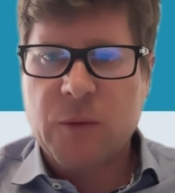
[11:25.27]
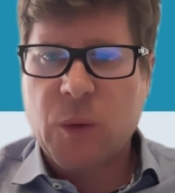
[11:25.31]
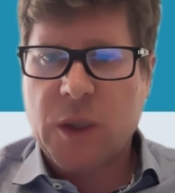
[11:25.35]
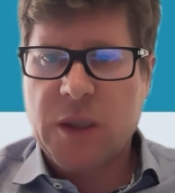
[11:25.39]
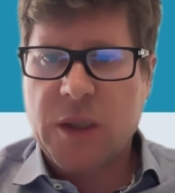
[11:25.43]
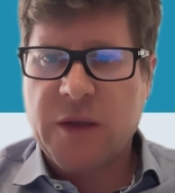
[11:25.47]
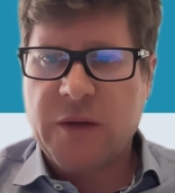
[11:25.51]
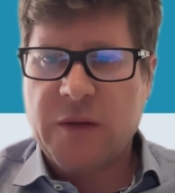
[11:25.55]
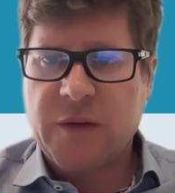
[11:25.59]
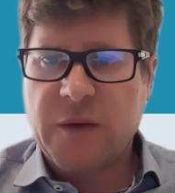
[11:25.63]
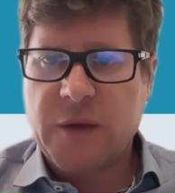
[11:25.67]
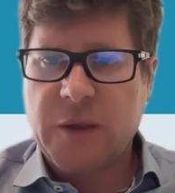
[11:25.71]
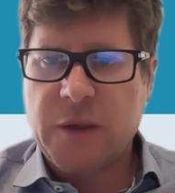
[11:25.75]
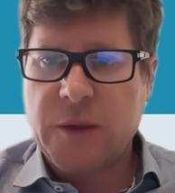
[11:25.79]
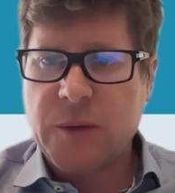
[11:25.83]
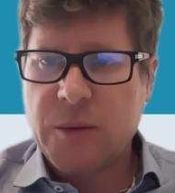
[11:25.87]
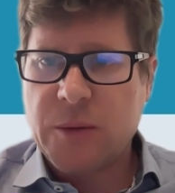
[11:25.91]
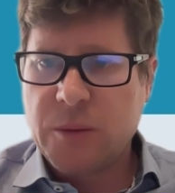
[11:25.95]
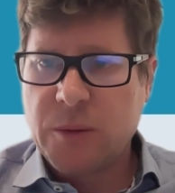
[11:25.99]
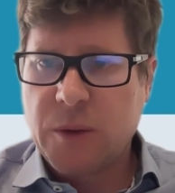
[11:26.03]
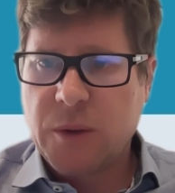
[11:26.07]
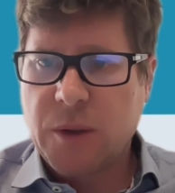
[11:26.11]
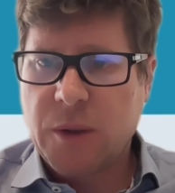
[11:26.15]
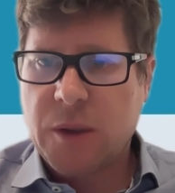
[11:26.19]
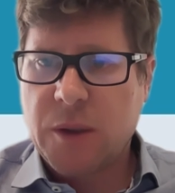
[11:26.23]
One is
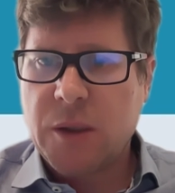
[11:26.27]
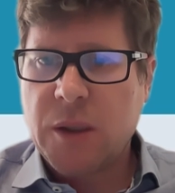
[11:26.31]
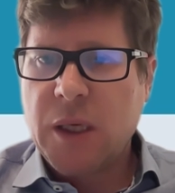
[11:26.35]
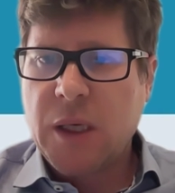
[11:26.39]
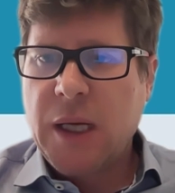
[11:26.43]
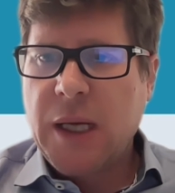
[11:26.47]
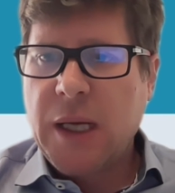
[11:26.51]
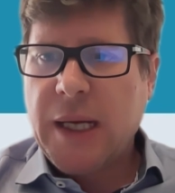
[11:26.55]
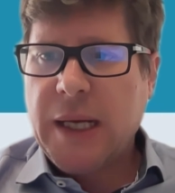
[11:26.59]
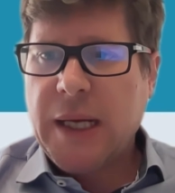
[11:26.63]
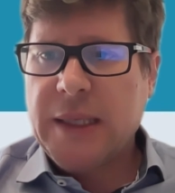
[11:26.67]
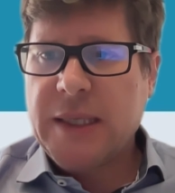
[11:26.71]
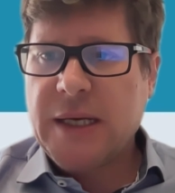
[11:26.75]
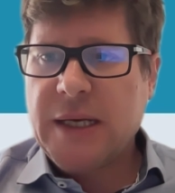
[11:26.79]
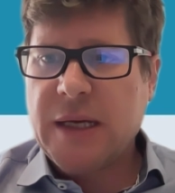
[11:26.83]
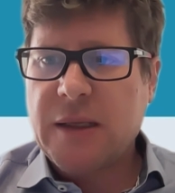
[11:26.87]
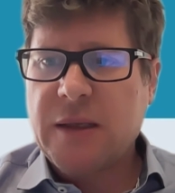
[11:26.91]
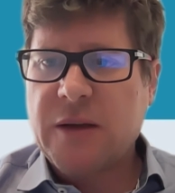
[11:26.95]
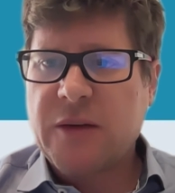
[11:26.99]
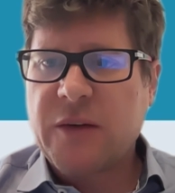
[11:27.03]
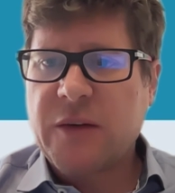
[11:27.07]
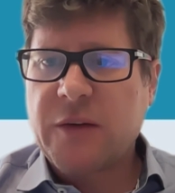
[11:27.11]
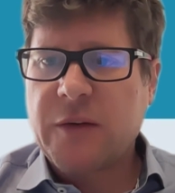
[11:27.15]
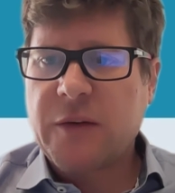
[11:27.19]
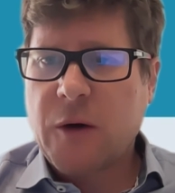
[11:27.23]
EU law, and the
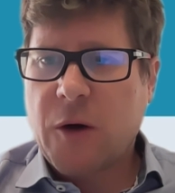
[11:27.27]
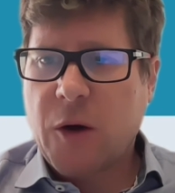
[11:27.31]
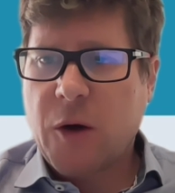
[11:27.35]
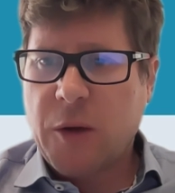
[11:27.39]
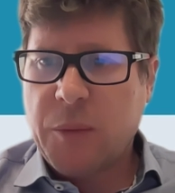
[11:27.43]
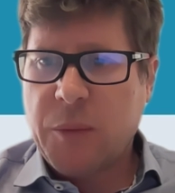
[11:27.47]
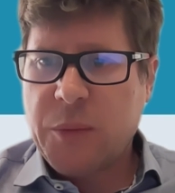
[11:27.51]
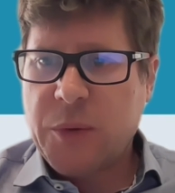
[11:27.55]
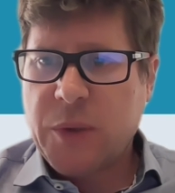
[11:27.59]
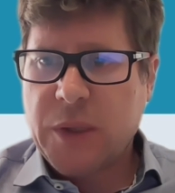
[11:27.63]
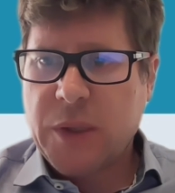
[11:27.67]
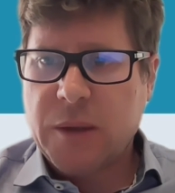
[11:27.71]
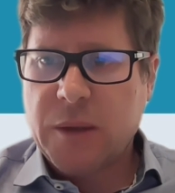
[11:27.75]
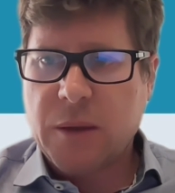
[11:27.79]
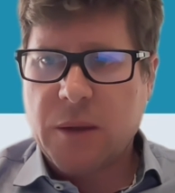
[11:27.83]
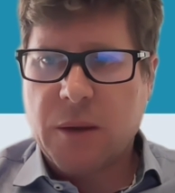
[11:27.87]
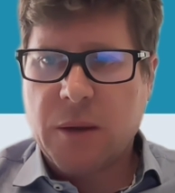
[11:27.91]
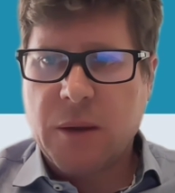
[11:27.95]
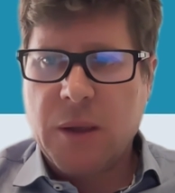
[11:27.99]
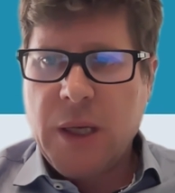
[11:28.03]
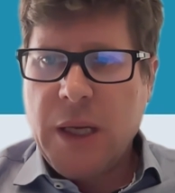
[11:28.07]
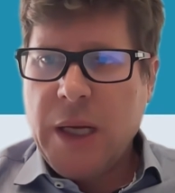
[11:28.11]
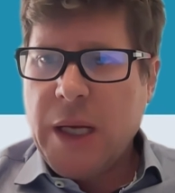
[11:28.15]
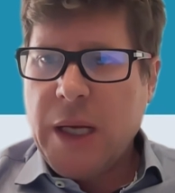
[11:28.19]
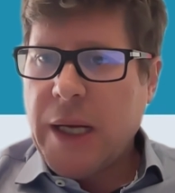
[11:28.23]
other is corporate
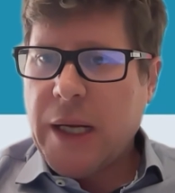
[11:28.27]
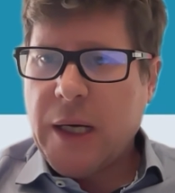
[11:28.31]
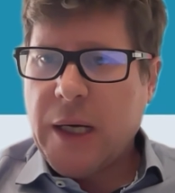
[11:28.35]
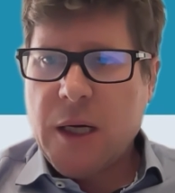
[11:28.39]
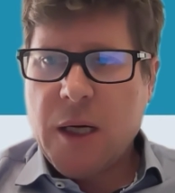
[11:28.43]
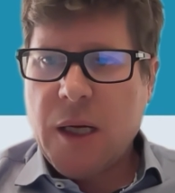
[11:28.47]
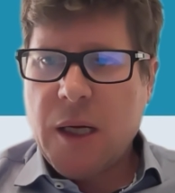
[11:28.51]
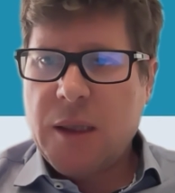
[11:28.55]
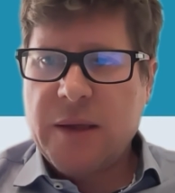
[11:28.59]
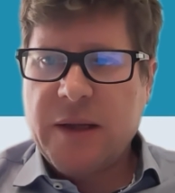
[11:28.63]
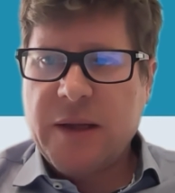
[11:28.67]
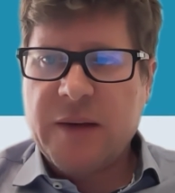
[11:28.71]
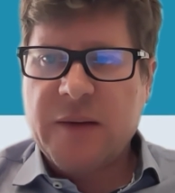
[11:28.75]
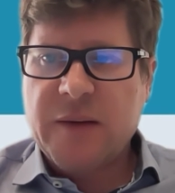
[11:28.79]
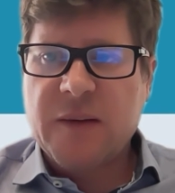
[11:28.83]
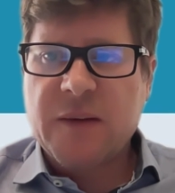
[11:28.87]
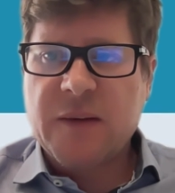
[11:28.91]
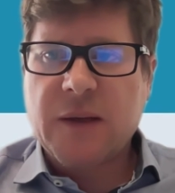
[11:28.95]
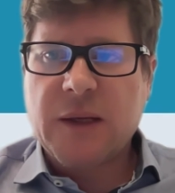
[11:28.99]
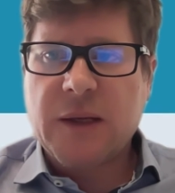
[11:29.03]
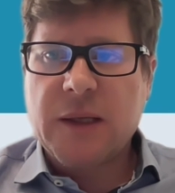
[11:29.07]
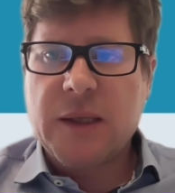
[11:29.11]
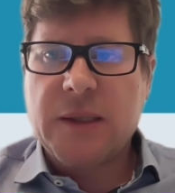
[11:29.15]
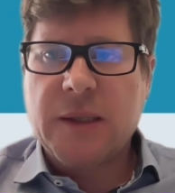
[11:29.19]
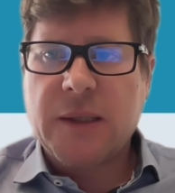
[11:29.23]
law, and not
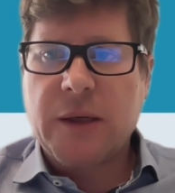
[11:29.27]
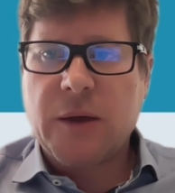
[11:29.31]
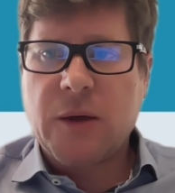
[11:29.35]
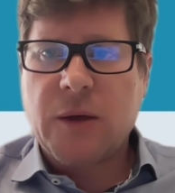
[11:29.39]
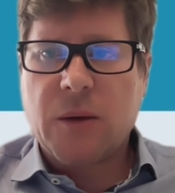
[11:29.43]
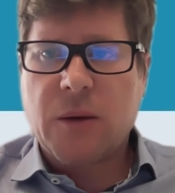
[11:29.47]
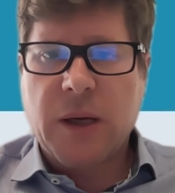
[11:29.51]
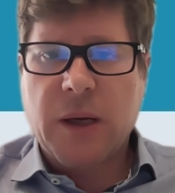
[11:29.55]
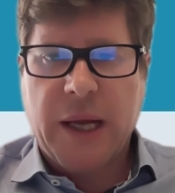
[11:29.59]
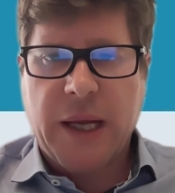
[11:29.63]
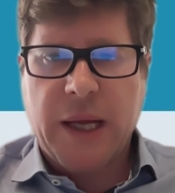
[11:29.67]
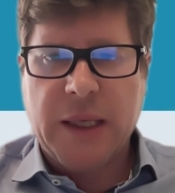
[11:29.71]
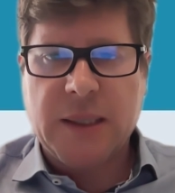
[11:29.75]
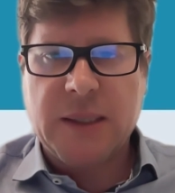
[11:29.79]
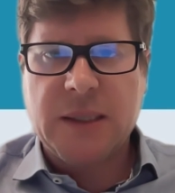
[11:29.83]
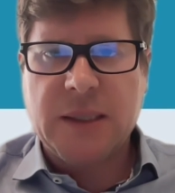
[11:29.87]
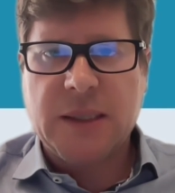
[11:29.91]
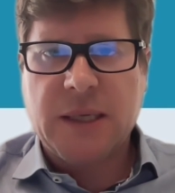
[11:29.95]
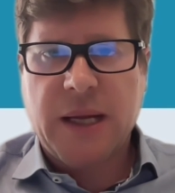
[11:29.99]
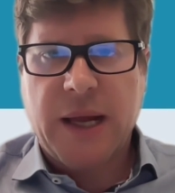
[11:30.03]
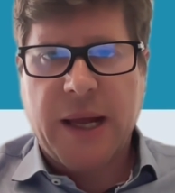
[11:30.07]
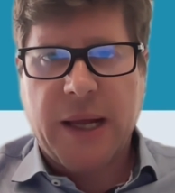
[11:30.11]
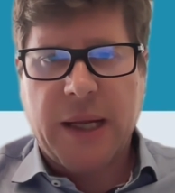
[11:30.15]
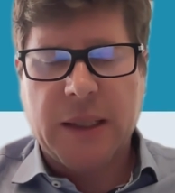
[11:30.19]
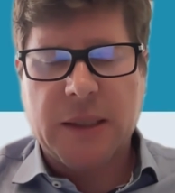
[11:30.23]
necessarily they go hand
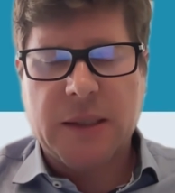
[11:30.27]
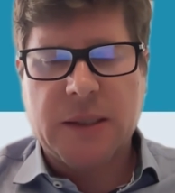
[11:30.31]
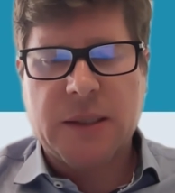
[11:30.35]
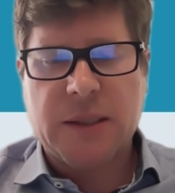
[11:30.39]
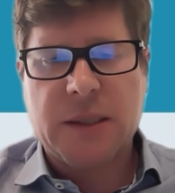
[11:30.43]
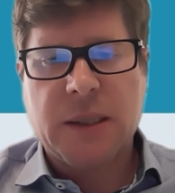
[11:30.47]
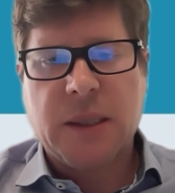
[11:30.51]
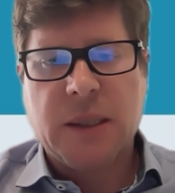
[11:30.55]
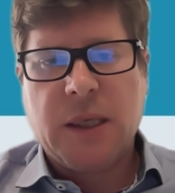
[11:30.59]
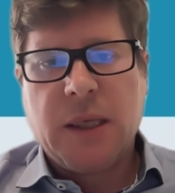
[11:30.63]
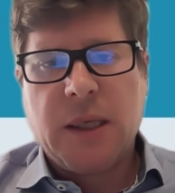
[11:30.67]
in hand.